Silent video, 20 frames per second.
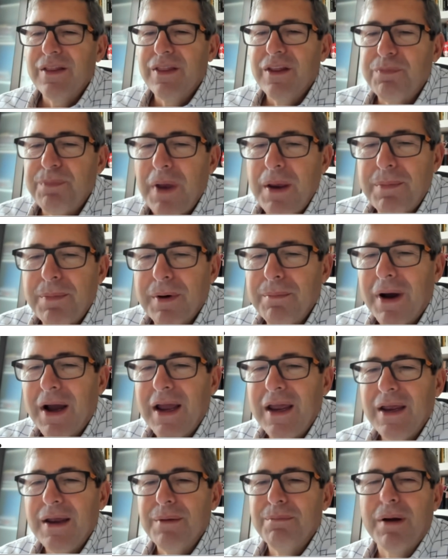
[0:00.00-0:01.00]
this paper
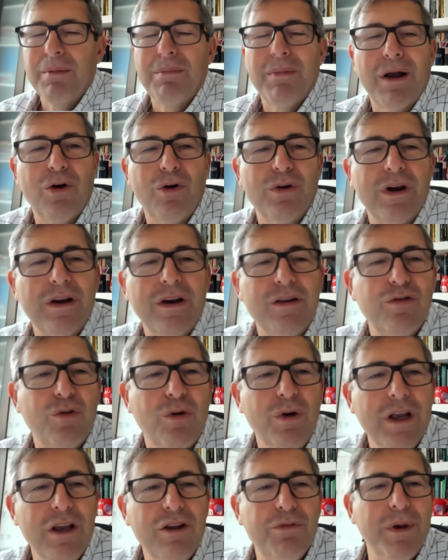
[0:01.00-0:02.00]
by by Malone and his
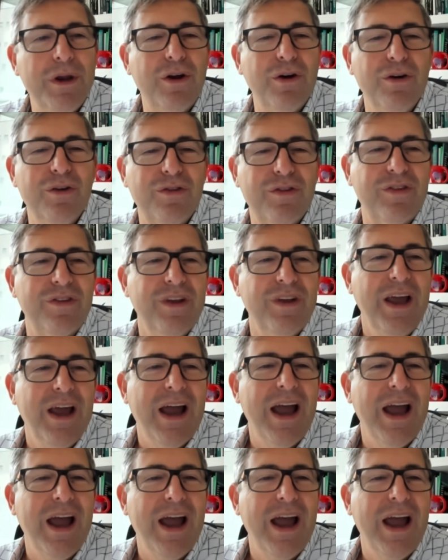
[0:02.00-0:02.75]
colleagues because